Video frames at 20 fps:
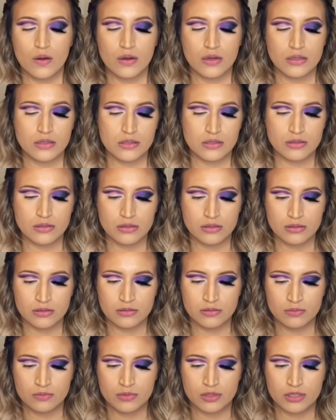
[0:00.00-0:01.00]
What do
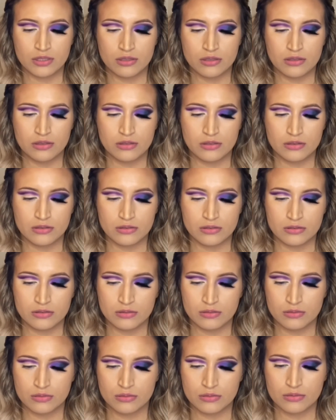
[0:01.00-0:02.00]
you
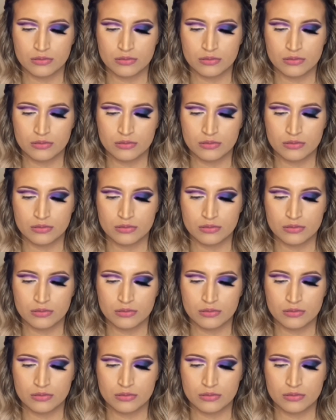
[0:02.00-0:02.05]
mean?